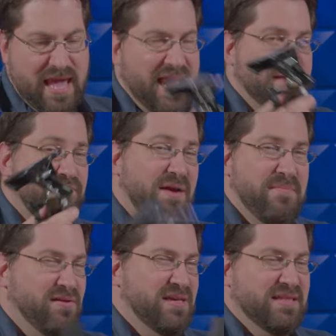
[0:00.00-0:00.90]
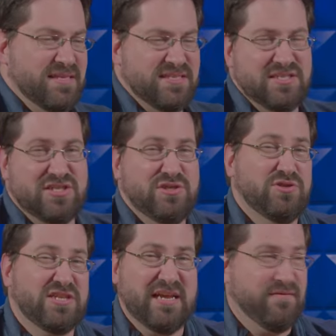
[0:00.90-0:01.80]
And primarily this is
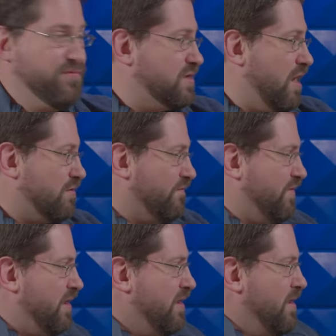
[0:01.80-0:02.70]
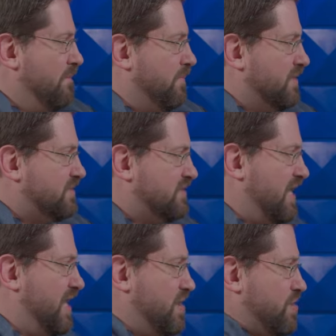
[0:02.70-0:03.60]
used in photography, but
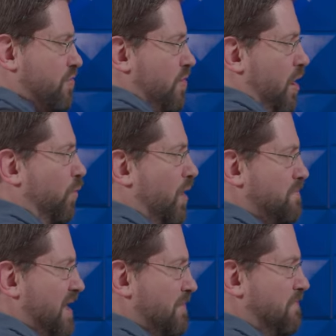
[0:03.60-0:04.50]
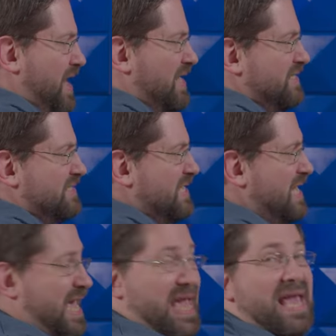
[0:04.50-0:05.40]
say you're a one-man band
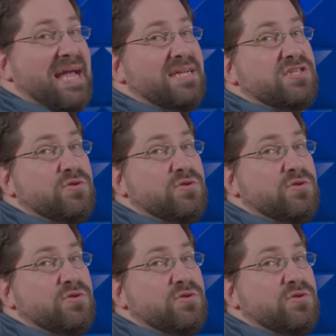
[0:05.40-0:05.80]
and